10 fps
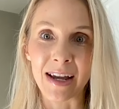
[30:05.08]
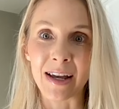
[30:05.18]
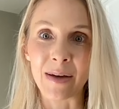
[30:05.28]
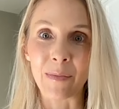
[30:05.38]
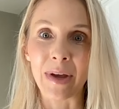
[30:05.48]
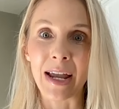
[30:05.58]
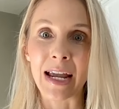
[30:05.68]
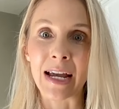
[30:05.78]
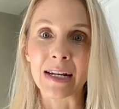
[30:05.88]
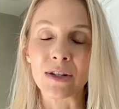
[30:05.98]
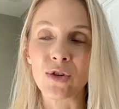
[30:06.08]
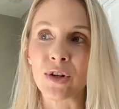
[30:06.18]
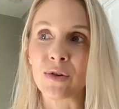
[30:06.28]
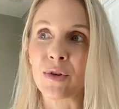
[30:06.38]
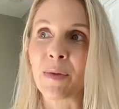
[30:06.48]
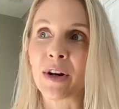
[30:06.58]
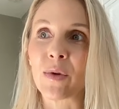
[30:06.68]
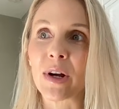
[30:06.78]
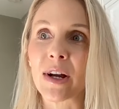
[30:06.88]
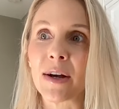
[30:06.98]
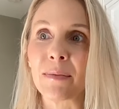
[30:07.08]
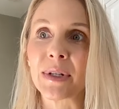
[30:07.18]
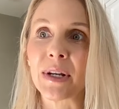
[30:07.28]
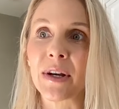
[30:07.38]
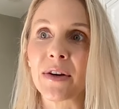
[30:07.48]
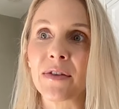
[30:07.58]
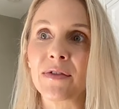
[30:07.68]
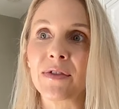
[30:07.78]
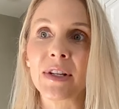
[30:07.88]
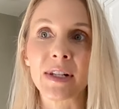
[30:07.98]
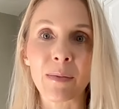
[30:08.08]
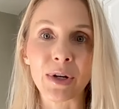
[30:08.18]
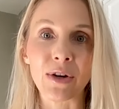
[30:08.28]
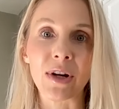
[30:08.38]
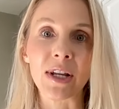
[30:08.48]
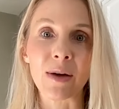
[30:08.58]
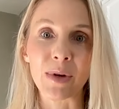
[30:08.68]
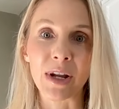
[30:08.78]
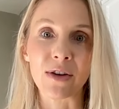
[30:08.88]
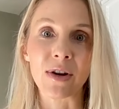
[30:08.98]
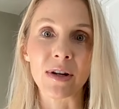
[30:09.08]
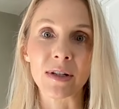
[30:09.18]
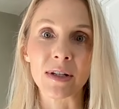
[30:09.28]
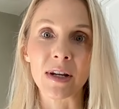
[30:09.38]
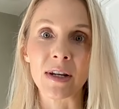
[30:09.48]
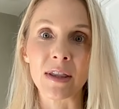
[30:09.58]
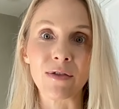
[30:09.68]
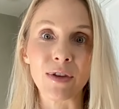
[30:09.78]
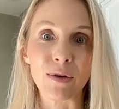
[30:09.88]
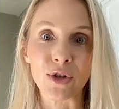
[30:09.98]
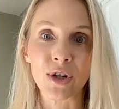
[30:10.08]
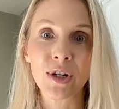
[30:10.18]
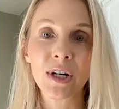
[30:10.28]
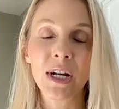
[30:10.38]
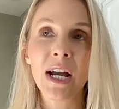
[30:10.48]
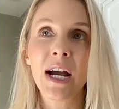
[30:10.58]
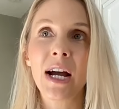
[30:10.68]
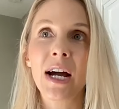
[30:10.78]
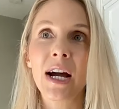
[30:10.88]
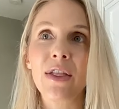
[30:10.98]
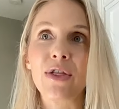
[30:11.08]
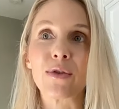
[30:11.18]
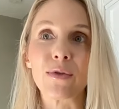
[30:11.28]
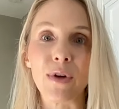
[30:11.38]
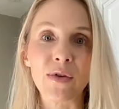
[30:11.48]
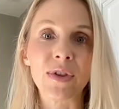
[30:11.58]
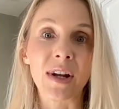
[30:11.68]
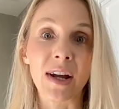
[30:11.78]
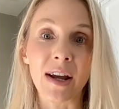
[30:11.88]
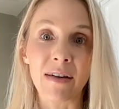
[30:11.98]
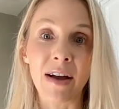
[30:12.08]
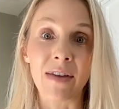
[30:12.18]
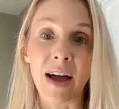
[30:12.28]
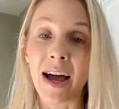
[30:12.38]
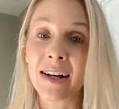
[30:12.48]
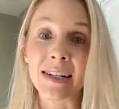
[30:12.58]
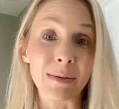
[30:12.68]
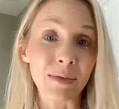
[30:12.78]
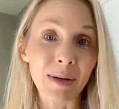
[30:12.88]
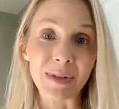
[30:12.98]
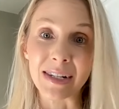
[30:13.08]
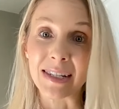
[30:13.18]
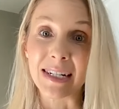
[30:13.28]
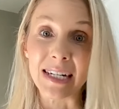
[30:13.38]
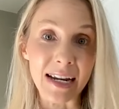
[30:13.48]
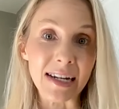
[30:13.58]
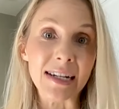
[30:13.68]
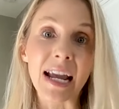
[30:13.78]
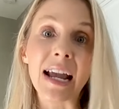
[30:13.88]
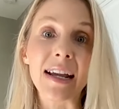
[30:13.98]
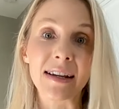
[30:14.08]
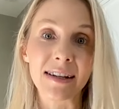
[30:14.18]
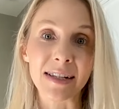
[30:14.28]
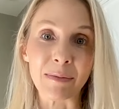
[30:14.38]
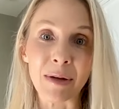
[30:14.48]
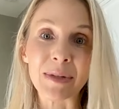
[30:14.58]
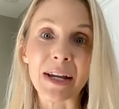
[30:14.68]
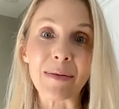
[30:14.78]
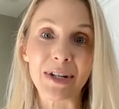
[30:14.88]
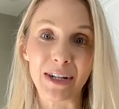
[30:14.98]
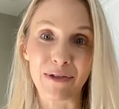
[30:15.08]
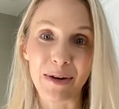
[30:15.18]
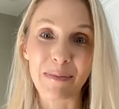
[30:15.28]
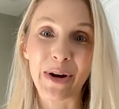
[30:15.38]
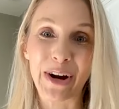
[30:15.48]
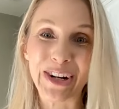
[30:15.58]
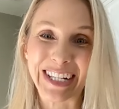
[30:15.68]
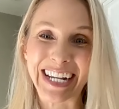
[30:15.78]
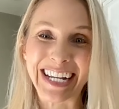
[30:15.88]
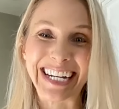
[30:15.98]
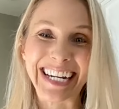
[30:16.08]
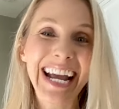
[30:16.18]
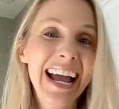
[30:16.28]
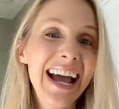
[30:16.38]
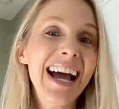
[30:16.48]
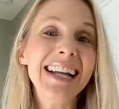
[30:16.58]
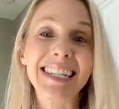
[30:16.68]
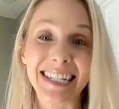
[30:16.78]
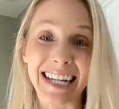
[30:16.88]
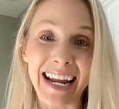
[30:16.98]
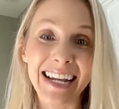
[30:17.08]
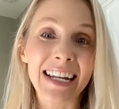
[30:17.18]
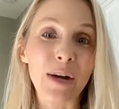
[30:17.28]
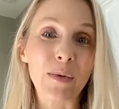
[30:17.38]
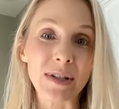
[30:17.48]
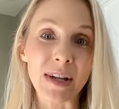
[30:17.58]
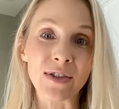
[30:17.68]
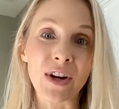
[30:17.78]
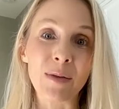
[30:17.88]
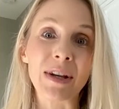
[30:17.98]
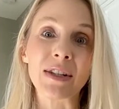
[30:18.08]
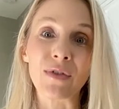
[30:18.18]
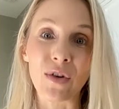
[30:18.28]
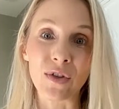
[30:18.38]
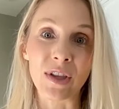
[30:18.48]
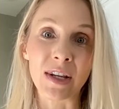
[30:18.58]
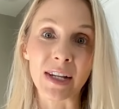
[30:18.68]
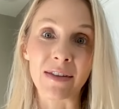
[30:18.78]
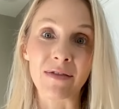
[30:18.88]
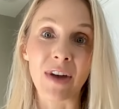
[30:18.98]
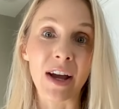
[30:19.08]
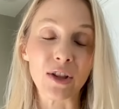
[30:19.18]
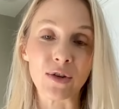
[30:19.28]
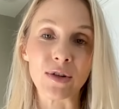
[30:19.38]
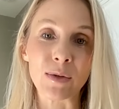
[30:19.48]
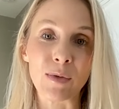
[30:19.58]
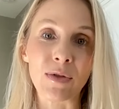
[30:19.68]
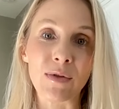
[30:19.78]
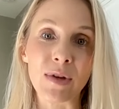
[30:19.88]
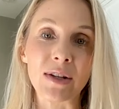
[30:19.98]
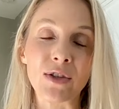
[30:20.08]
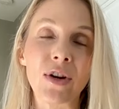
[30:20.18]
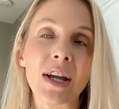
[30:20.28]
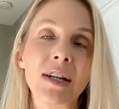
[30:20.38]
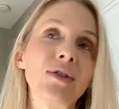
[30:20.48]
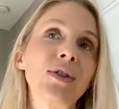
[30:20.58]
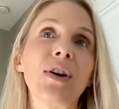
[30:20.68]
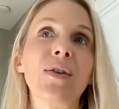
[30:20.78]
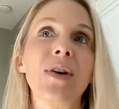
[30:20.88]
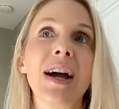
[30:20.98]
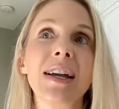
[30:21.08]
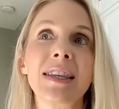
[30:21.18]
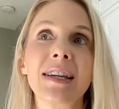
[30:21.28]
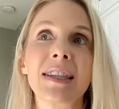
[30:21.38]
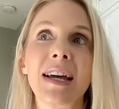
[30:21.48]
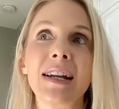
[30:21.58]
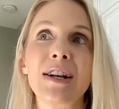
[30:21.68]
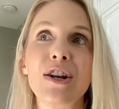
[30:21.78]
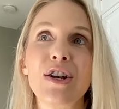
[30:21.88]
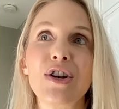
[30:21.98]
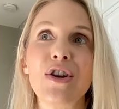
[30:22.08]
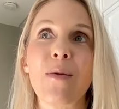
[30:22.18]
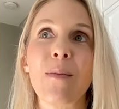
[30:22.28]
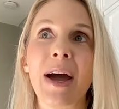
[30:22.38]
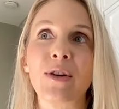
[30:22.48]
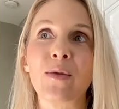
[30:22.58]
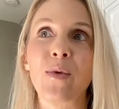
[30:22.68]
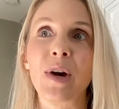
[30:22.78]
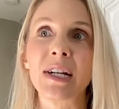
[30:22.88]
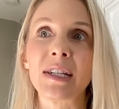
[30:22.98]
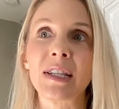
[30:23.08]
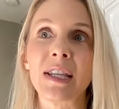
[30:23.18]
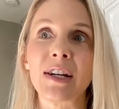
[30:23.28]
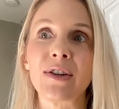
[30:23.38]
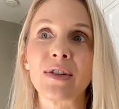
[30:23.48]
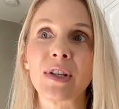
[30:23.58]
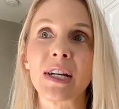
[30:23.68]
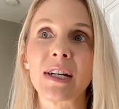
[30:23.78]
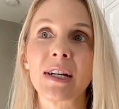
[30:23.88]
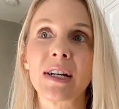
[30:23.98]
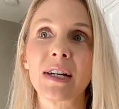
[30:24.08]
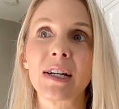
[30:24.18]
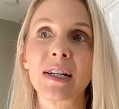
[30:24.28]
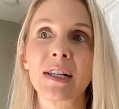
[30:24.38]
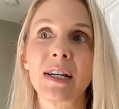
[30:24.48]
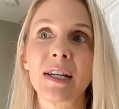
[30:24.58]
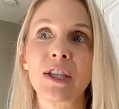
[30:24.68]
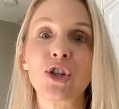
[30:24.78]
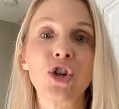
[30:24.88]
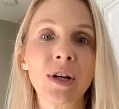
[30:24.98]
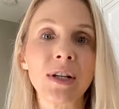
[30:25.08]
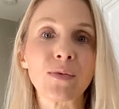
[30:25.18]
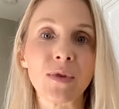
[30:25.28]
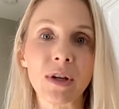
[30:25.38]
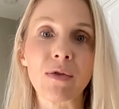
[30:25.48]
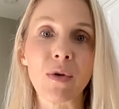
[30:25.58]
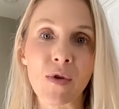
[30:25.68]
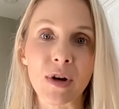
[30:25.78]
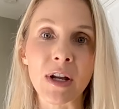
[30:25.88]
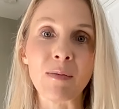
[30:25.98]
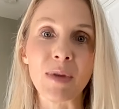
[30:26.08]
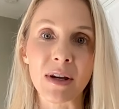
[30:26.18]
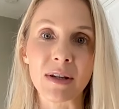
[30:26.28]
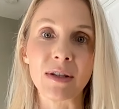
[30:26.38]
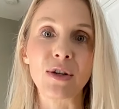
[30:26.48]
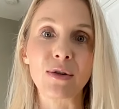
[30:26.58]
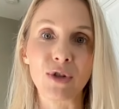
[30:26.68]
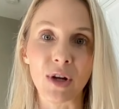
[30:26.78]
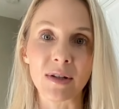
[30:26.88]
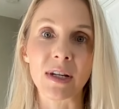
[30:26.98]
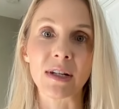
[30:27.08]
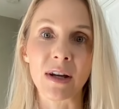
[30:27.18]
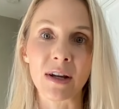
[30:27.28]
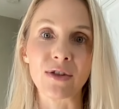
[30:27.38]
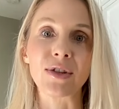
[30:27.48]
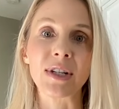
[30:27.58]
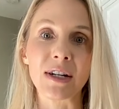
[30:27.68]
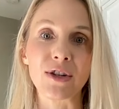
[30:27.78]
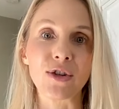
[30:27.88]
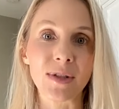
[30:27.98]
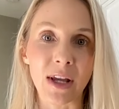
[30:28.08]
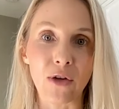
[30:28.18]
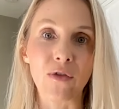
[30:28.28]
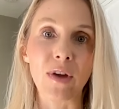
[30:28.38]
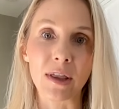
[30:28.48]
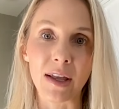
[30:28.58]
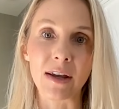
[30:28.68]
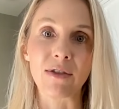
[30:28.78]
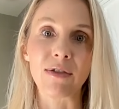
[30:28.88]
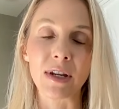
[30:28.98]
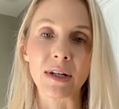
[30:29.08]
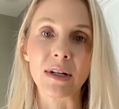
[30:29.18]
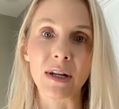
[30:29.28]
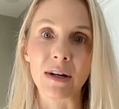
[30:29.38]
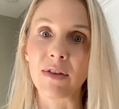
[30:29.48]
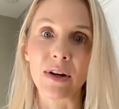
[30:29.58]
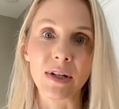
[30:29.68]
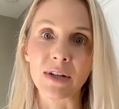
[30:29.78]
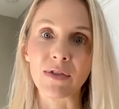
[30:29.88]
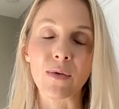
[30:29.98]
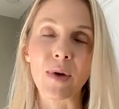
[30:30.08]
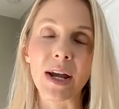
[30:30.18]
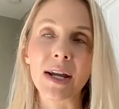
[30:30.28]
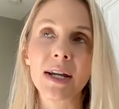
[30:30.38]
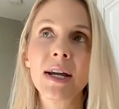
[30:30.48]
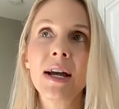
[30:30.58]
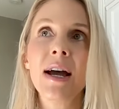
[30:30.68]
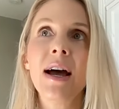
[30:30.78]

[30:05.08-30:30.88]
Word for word: Um, and you know, no matter what comes of this company or any company I created in the future, the growth that I ha- have had, and sometimes it's day to day, sometimes I am a different person today than I was yesterday because of all the things I I learned and went through yesterday. And so I think that no matter what, there's like the journey is really rewarding because you just get to understand yourself and life in in a very different way.